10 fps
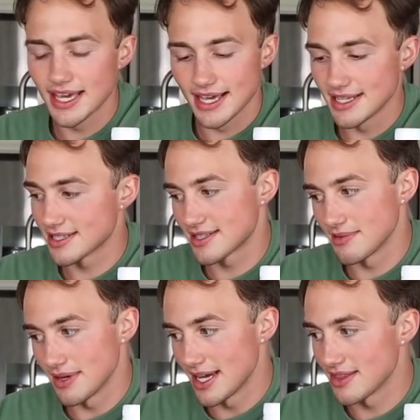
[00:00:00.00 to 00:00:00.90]
is
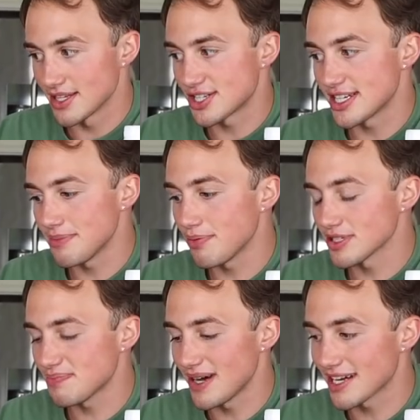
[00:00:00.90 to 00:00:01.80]
in the
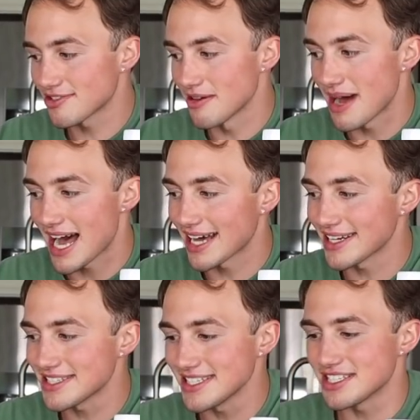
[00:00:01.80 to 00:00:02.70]
cheapo spectrum,
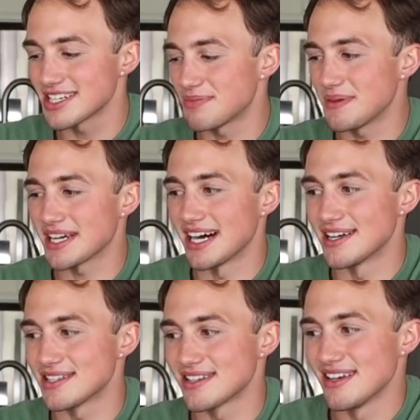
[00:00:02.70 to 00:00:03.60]
honestly just
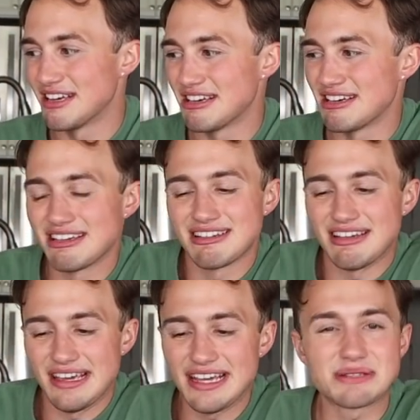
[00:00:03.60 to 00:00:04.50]
because
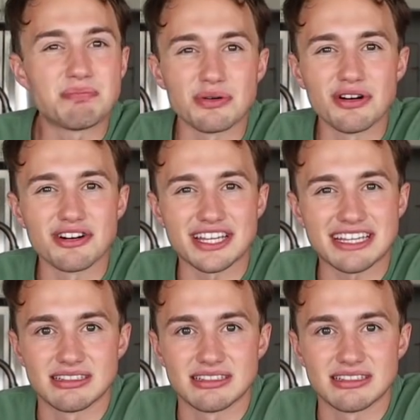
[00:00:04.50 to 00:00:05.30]
it's boring.